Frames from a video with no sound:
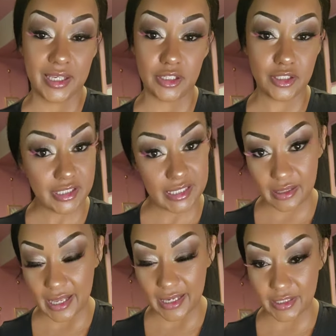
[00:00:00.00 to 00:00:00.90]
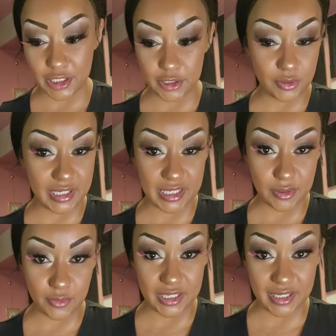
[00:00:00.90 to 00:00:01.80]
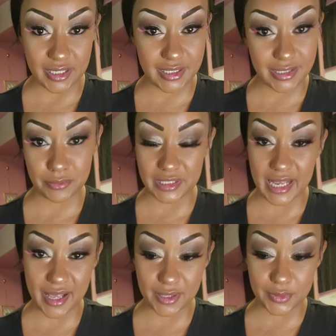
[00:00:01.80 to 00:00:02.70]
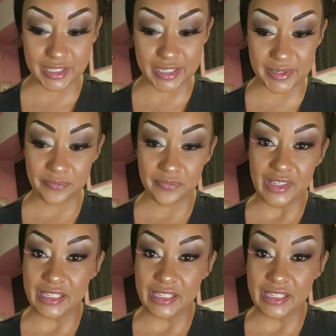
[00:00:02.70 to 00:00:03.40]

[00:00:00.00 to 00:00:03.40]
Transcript: You just get like 2 kiwis, some celery,